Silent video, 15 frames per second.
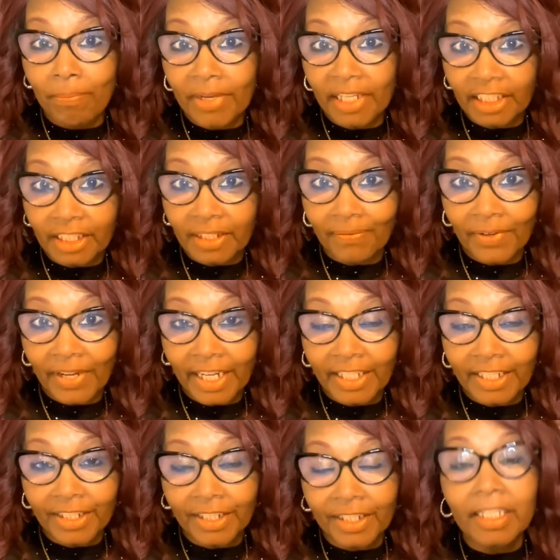
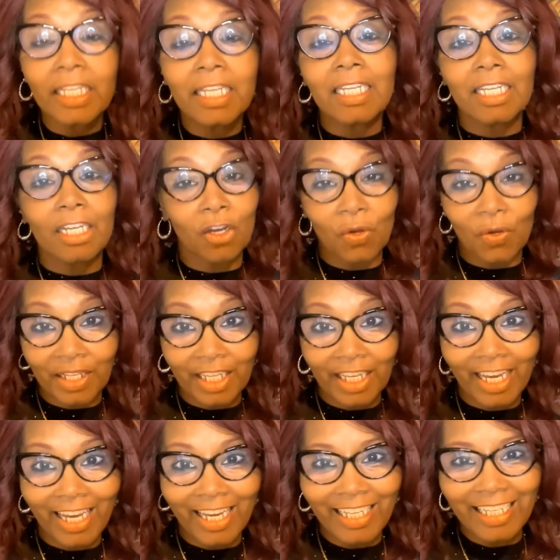Pennsylvania.
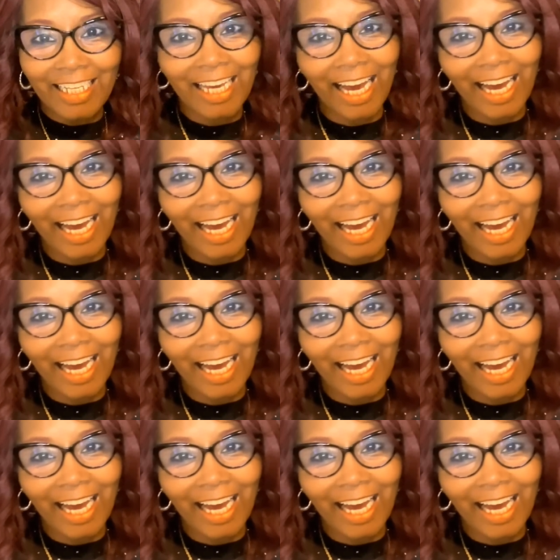Okay.